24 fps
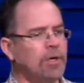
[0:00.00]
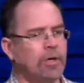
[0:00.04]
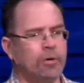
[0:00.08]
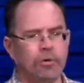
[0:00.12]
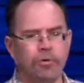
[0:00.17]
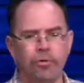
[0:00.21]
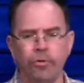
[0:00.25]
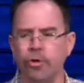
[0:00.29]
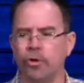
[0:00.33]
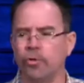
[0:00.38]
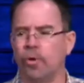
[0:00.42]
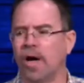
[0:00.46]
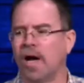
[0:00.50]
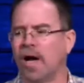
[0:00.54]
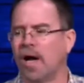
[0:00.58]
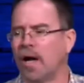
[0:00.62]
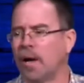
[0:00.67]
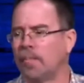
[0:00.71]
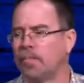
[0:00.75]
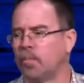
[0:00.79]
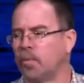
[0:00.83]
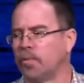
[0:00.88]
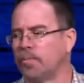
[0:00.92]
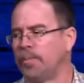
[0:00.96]
grew
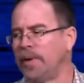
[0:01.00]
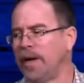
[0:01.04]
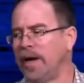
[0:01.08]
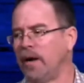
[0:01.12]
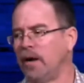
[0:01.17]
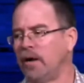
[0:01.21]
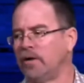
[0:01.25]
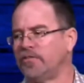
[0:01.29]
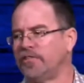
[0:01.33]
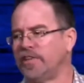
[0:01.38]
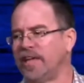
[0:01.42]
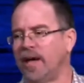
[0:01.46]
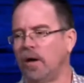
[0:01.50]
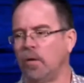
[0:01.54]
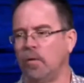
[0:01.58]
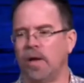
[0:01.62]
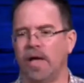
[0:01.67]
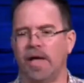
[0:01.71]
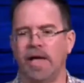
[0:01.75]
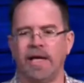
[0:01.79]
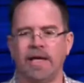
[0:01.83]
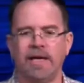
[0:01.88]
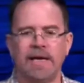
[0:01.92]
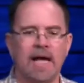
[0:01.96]
up with parents that
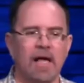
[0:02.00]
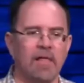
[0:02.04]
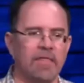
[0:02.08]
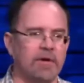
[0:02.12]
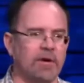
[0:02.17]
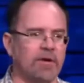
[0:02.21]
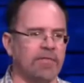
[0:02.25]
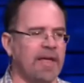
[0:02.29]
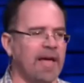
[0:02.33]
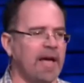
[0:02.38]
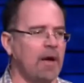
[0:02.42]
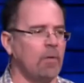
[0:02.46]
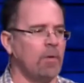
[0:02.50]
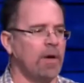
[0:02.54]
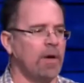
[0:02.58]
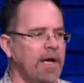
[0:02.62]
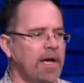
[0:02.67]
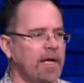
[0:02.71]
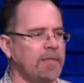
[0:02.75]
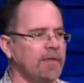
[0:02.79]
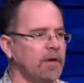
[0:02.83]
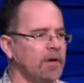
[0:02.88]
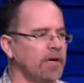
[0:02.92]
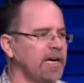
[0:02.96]
way, and now they're that
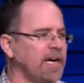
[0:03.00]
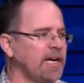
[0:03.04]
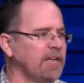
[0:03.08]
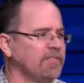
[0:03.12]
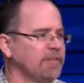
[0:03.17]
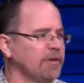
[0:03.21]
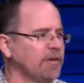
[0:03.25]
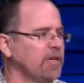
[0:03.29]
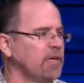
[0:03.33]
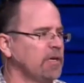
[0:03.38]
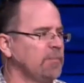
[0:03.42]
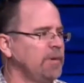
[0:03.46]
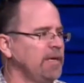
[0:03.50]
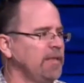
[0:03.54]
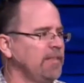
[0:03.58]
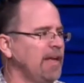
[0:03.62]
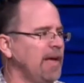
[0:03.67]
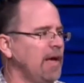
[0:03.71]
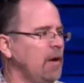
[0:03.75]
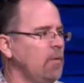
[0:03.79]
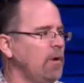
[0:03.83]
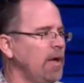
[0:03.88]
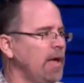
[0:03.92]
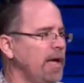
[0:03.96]
and their kids are going to be
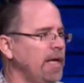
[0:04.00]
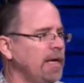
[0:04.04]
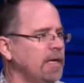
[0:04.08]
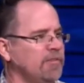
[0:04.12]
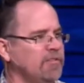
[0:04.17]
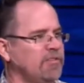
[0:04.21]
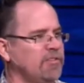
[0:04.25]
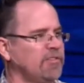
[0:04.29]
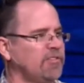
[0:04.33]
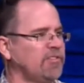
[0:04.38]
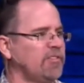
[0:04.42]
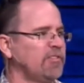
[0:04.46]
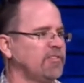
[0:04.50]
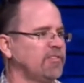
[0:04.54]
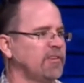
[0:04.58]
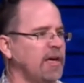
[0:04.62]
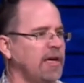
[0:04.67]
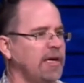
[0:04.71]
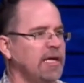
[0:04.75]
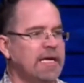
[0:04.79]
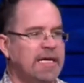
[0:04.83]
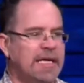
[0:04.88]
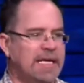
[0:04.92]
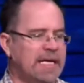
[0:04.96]
that way, and it's just
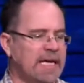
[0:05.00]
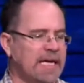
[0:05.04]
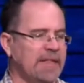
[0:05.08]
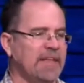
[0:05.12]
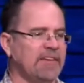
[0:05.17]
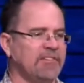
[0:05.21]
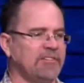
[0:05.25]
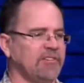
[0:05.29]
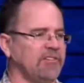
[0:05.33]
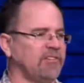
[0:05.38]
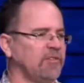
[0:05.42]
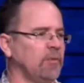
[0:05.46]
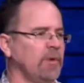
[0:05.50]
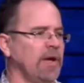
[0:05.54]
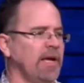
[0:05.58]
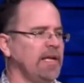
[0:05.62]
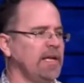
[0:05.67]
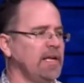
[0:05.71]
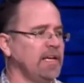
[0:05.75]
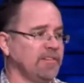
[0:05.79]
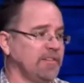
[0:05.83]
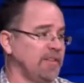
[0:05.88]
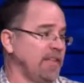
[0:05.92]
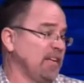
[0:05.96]
and that's just the way it
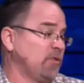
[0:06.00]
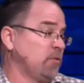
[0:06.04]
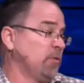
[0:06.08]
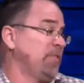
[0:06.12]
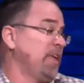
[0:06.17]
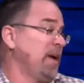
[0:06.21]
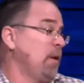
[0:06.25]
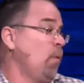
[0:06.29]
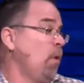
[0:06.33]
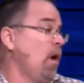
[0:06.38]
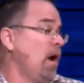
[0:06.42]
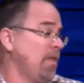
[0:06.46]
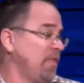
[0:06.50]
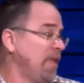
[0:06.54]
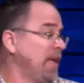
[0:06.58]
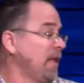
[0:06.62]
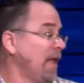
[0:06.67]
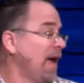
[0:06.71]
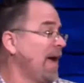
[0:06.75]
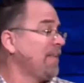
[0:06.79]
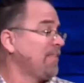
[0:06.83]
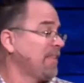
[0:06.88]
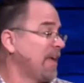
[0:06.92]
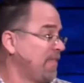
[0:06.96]
is, and that's what they want. They
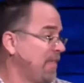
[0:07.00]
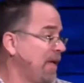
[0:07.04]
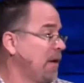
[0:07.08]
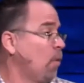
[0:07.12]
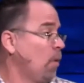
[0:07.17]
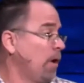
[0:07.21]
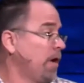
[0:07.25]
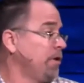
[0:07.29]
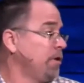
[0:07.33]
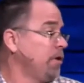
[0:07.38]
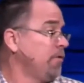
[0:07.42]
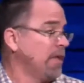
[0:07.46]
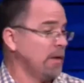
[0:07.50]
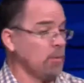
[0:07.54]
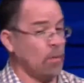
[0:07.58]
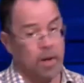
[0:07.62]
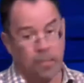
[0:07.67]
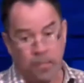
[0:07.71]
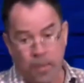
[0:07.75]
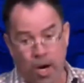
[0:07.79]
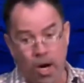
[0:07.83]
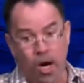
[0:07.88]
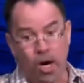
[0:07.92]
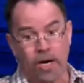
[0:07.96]
like that. They want to do. They want
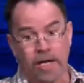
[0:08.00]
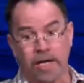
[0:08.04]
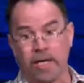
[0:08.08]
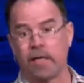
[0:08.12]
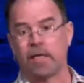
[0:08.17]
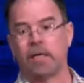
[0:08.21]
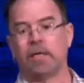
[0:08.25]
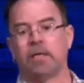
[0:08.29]
to party.